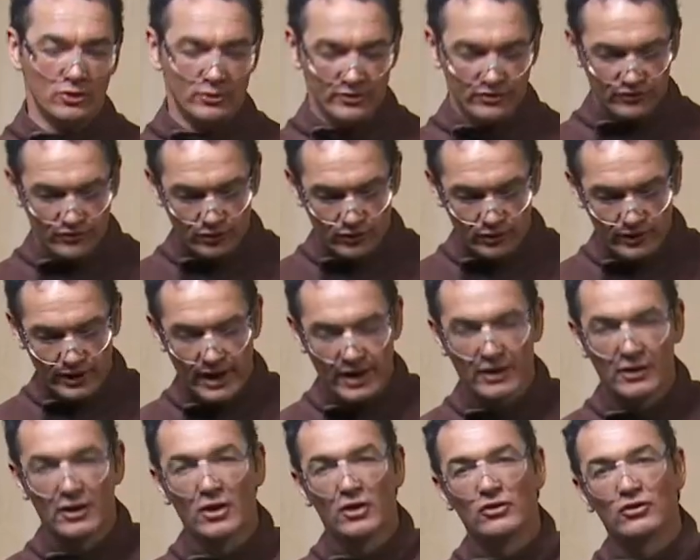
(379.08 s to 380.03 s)
we still
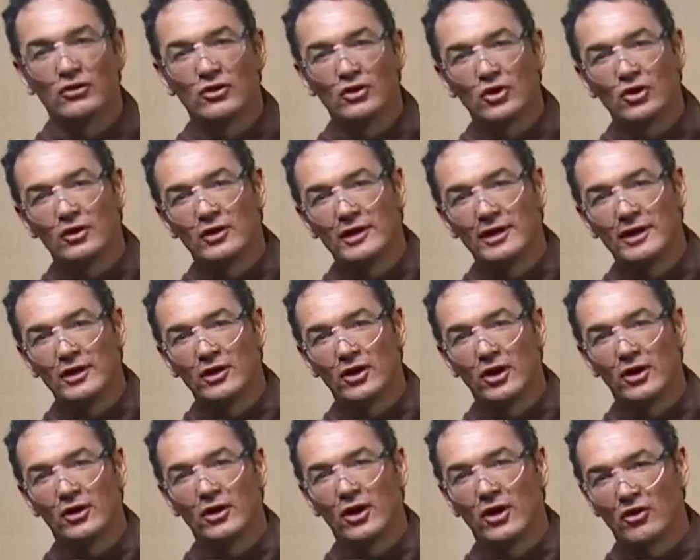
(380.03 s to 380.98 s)
get the good clean
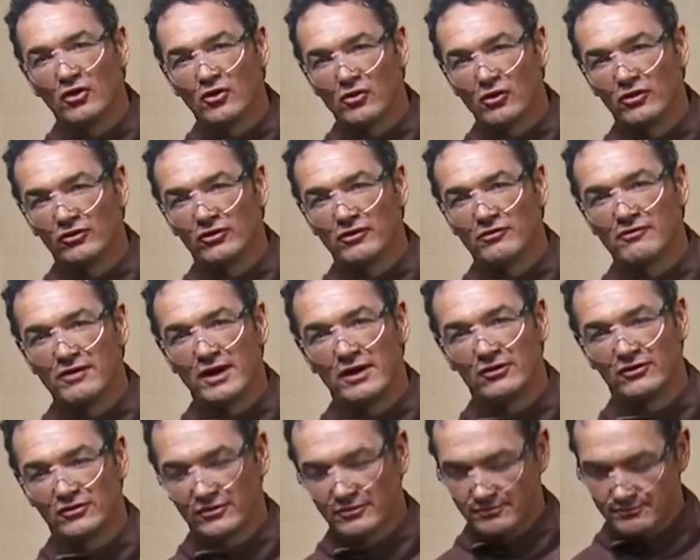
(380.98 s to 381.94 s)
cut across the
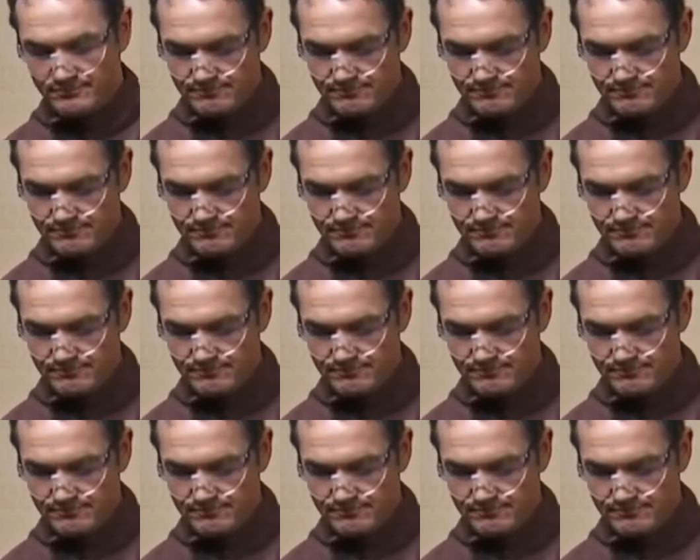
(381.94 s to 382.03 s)
face.